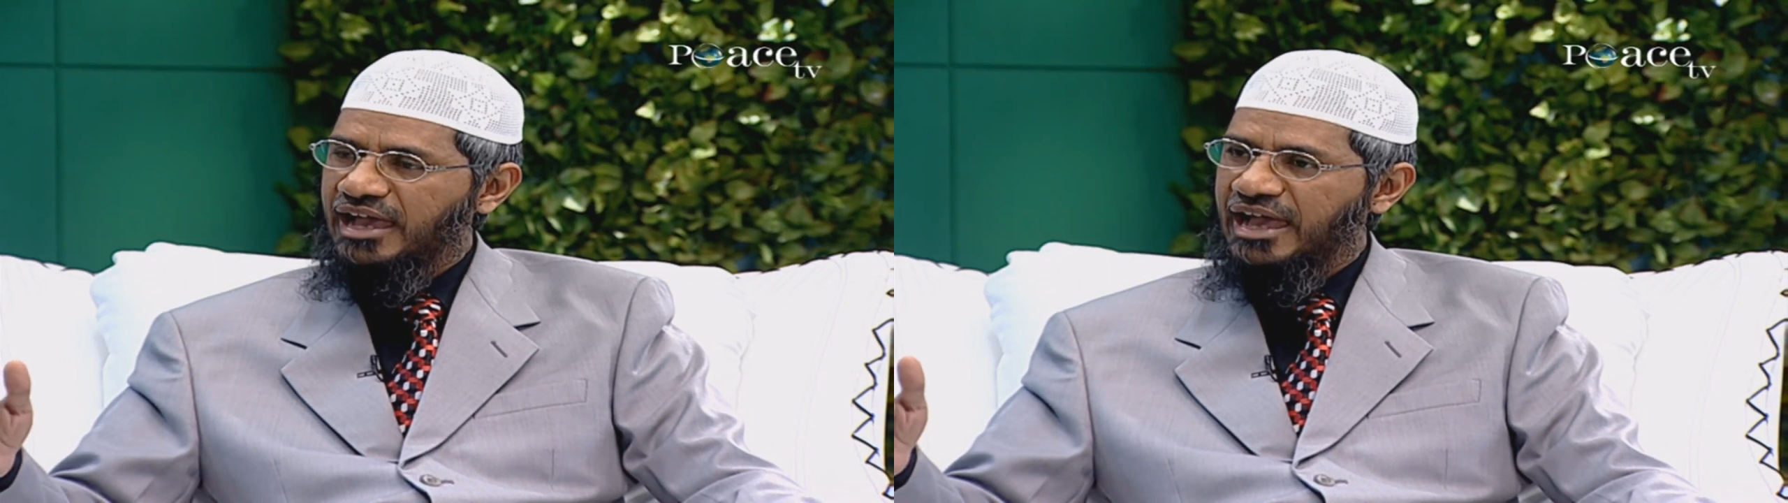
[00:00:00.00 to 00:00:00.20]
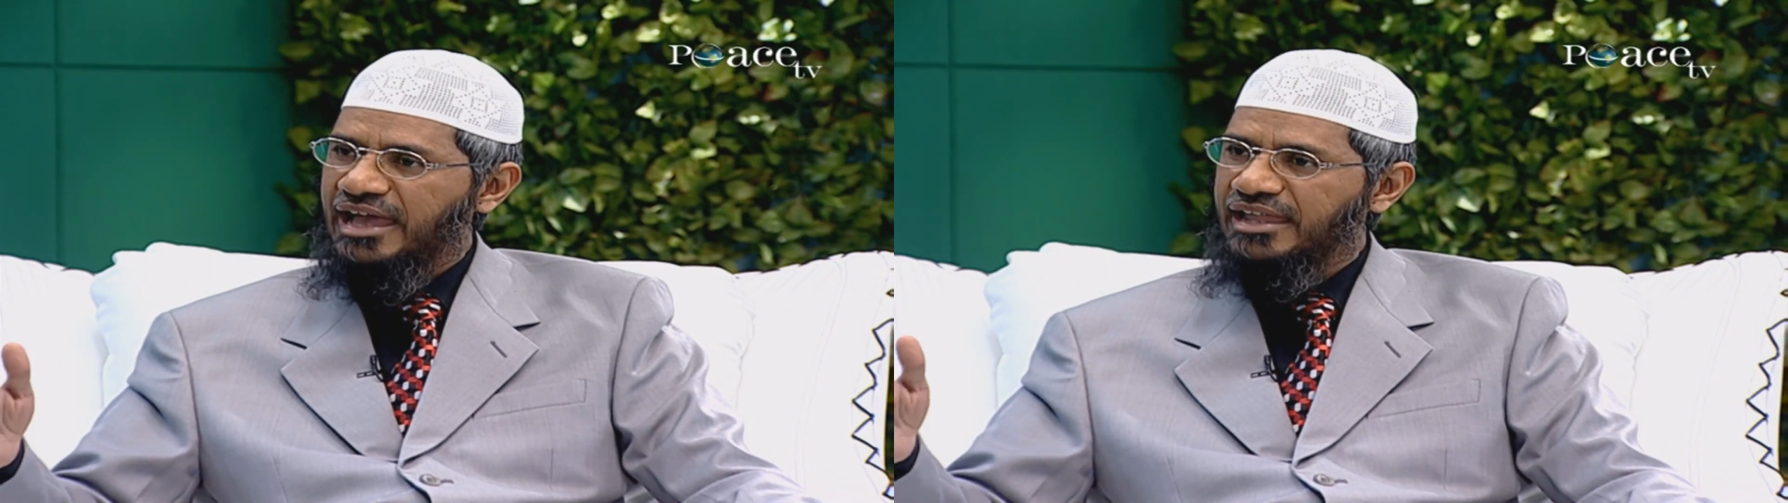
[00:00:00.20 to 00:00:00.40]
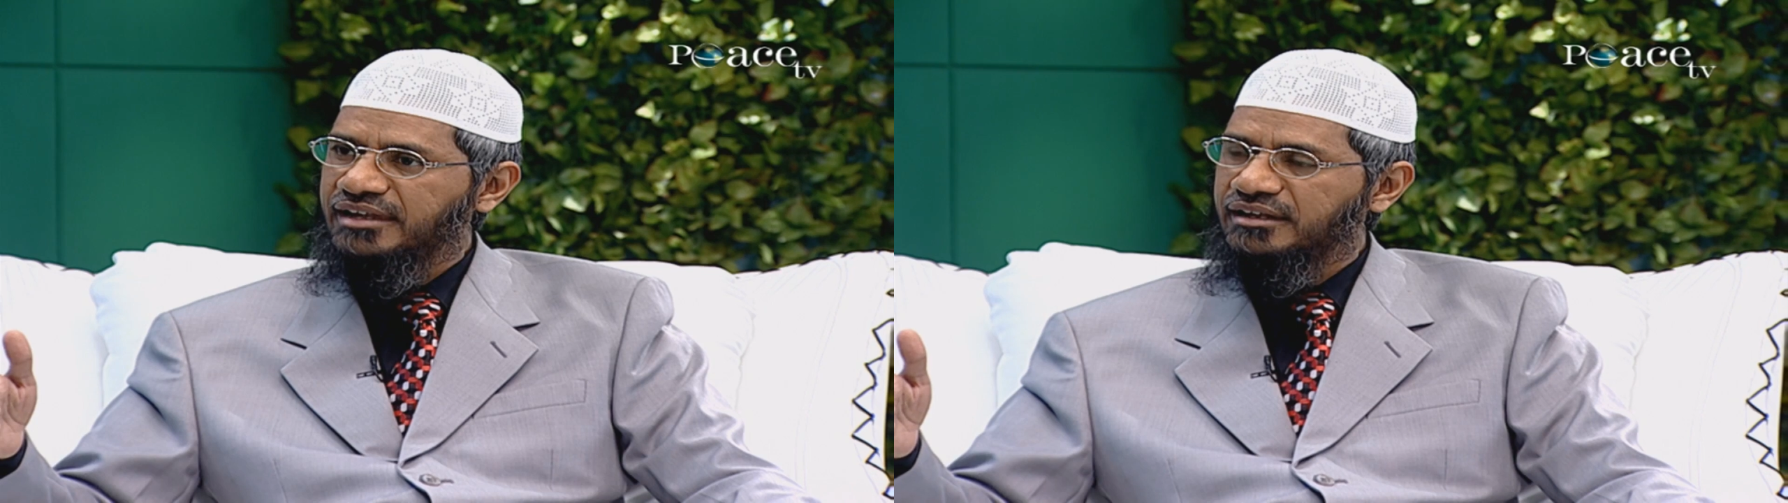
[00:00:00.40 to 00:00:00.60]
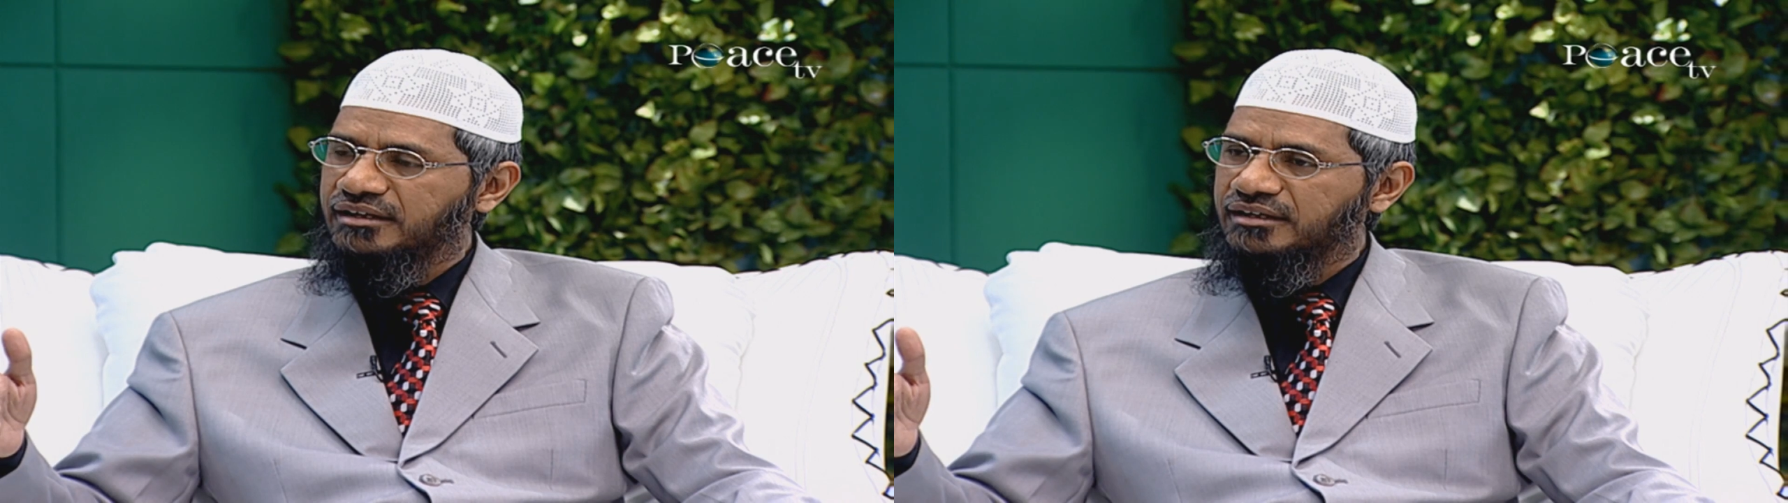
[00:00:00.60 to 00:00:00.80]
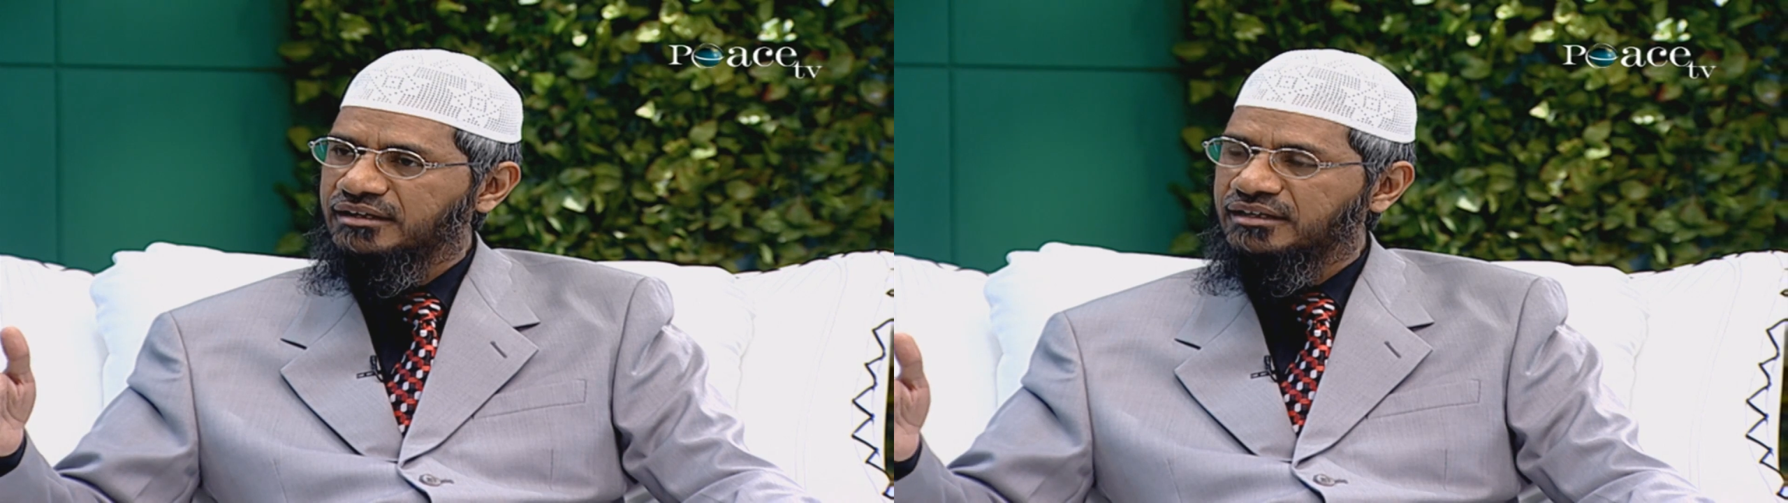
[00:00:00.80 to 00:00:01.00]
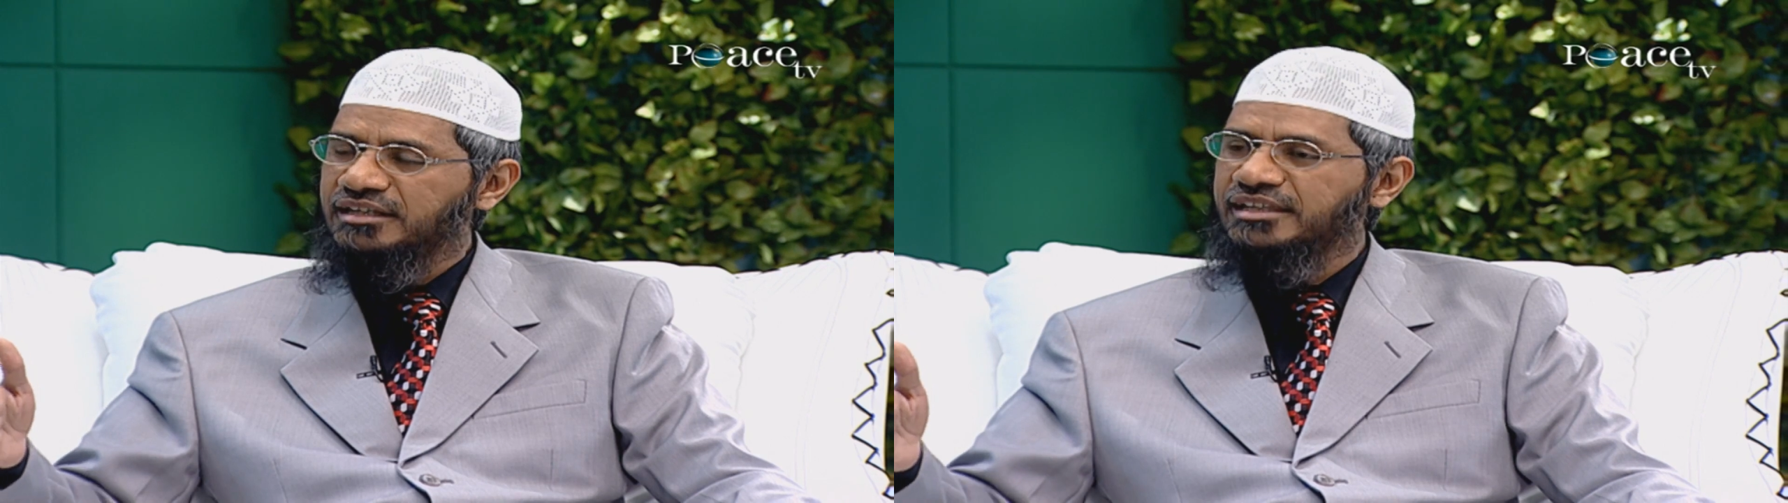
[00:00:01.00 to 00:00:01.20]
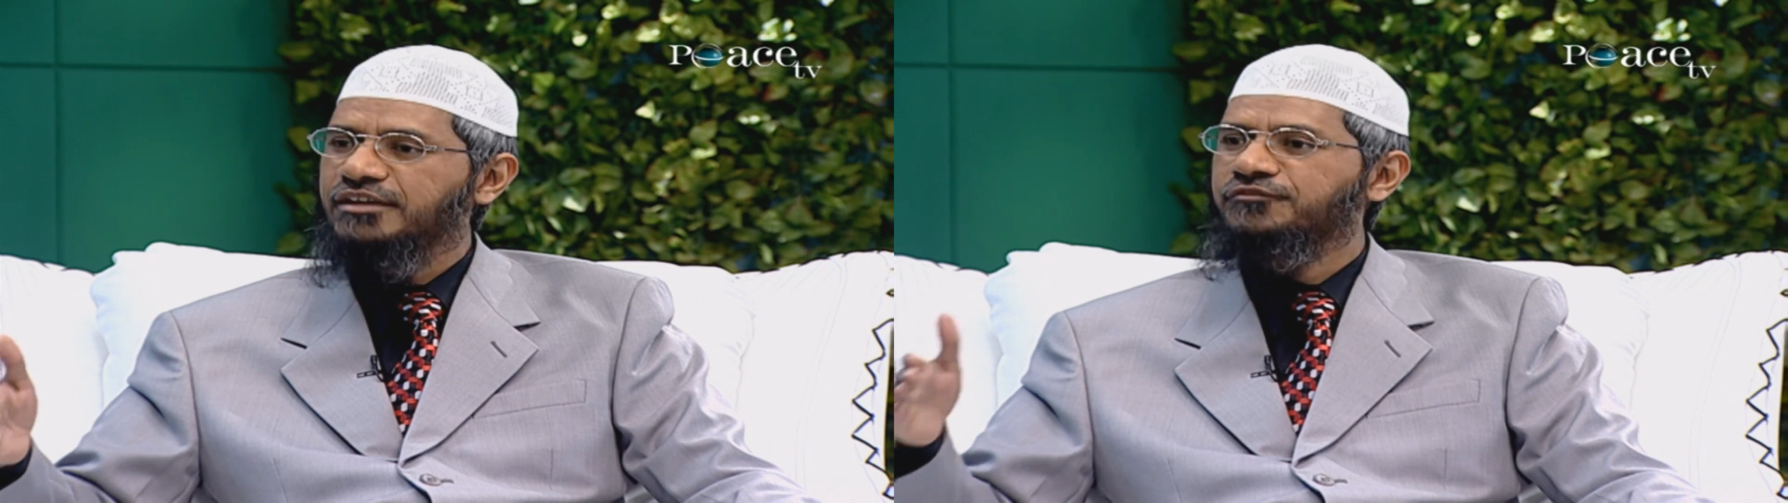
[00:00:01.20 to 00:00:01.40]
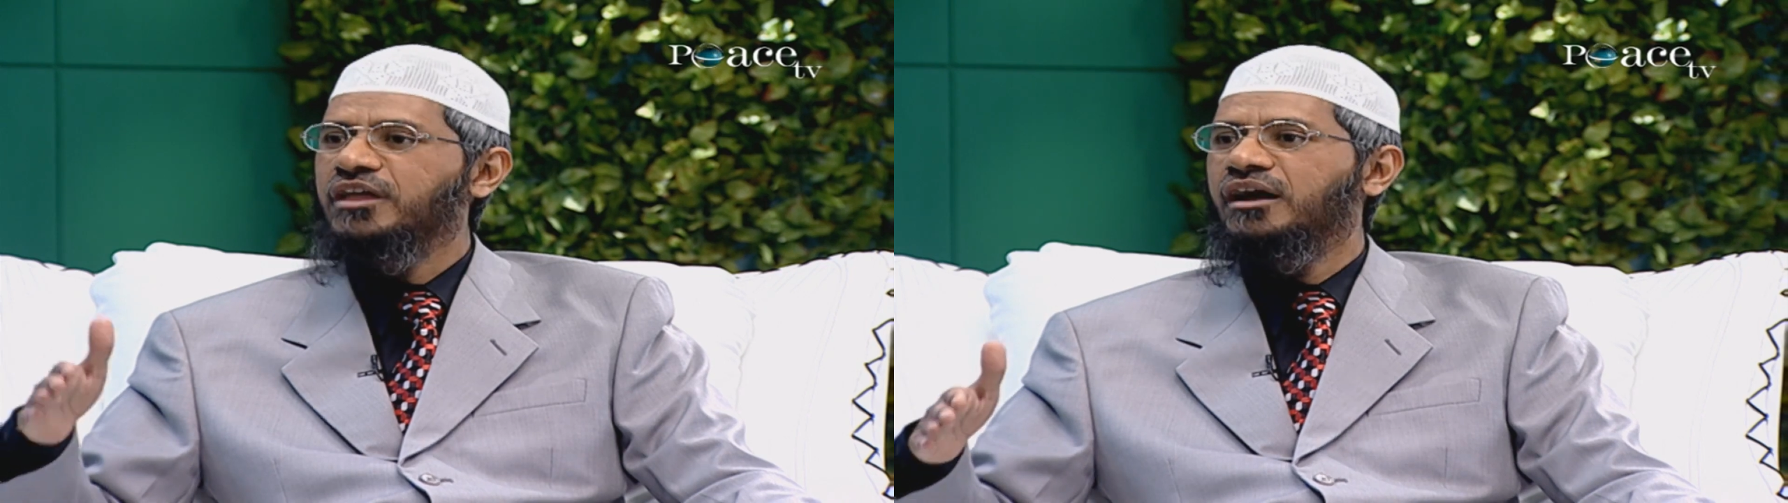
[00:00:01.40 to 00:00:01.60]
an early
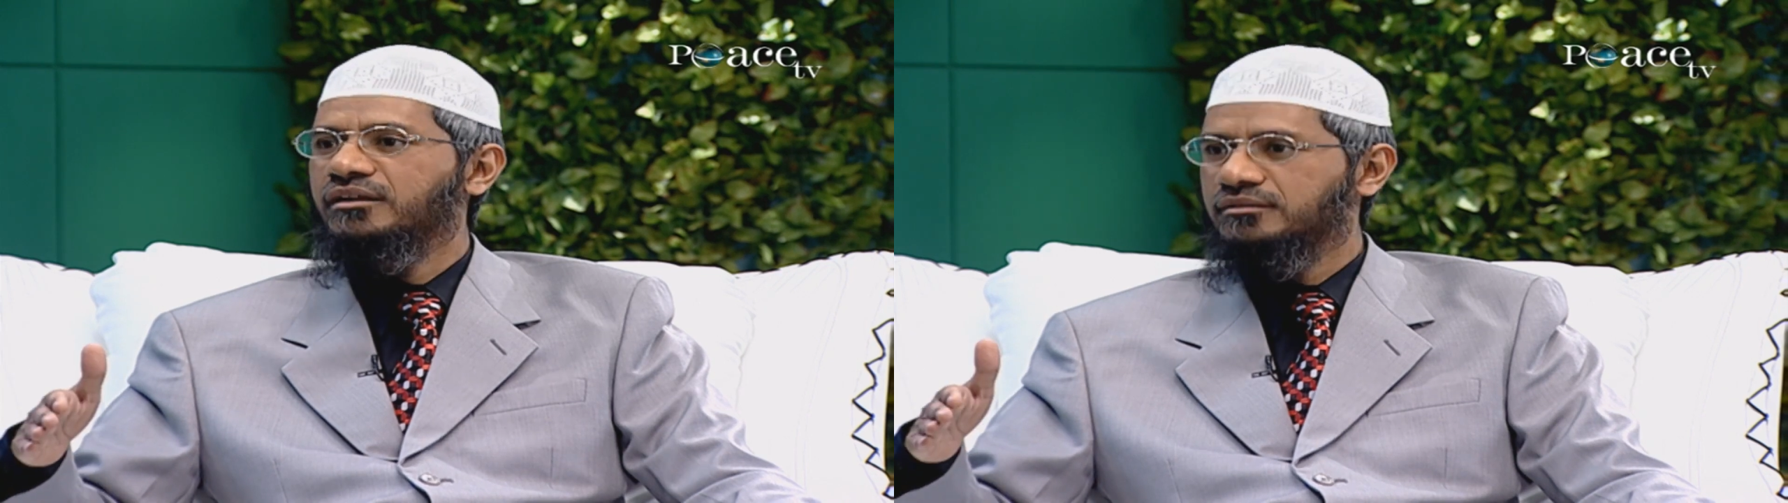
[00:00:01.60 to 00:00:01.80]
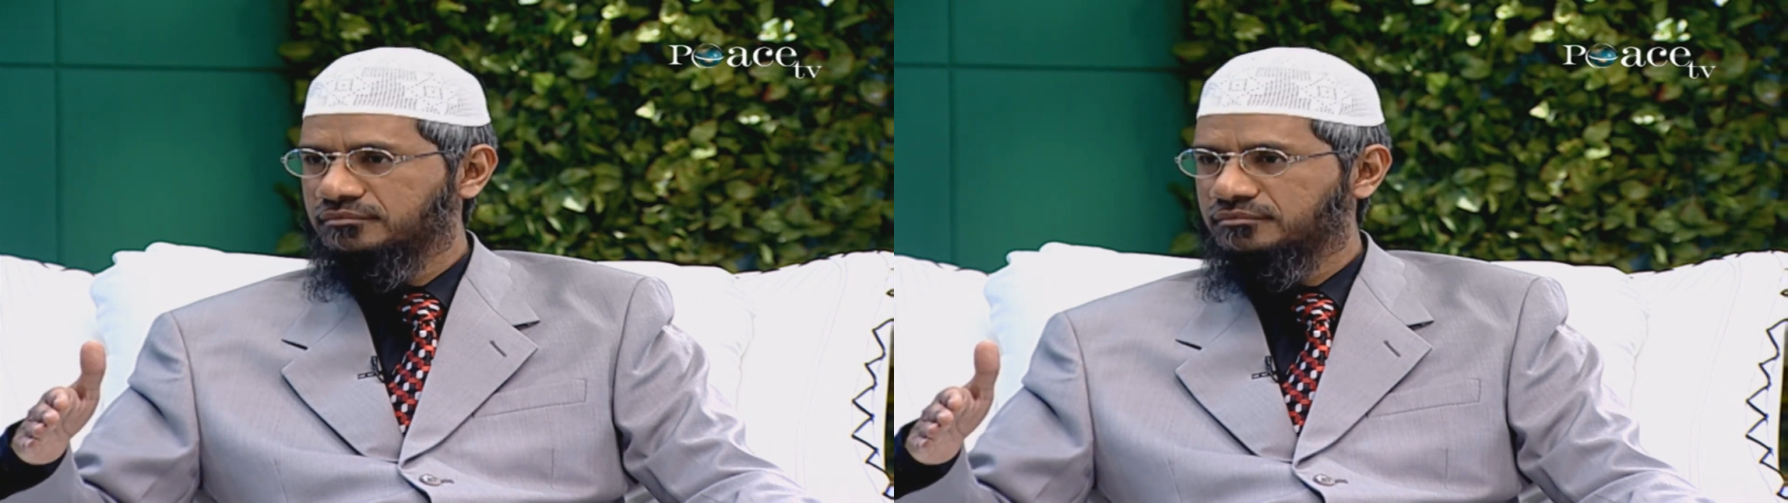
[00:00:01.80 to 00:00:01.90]
iftar,